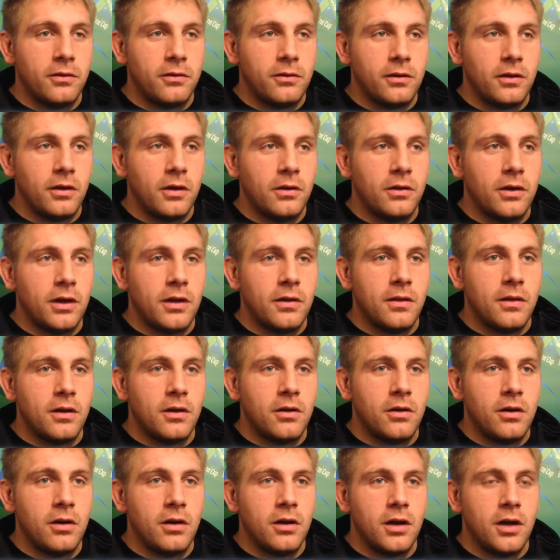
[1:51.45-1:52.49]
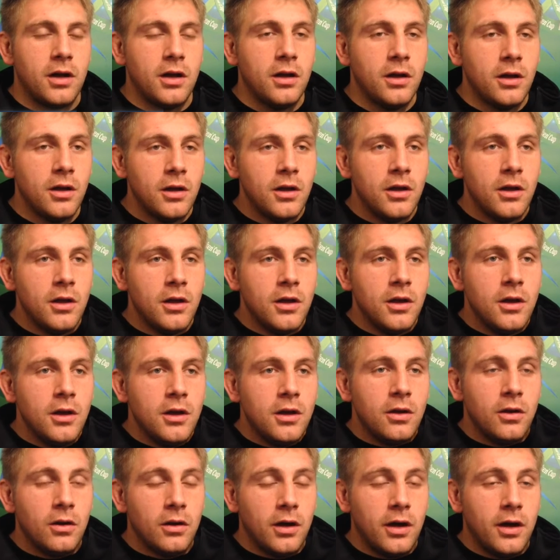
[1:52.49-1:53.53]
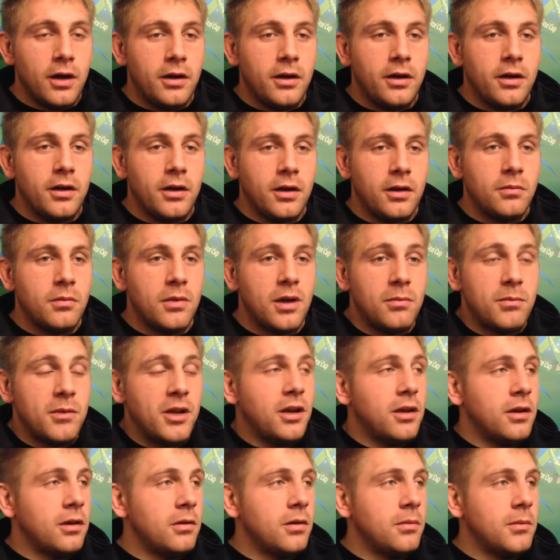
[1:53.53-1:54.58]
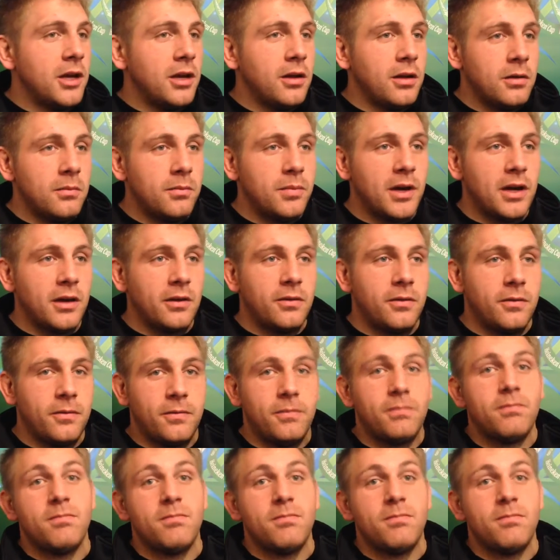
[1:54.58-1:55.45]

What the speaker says: is to go down there and make an impact